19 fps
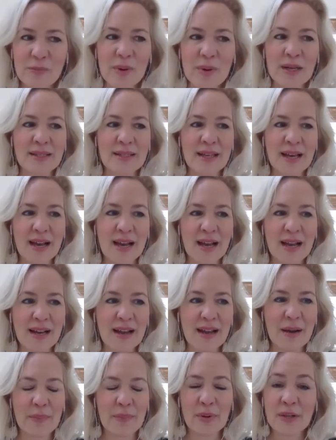
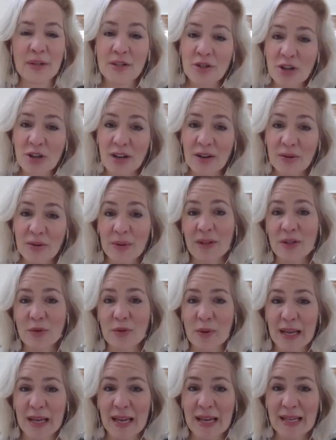mudslide happened in January
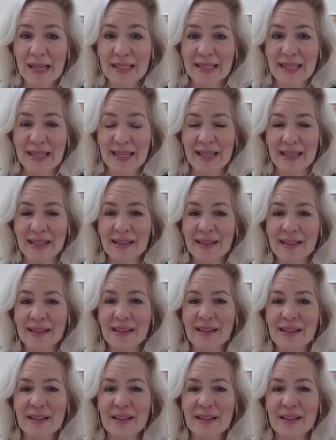2018.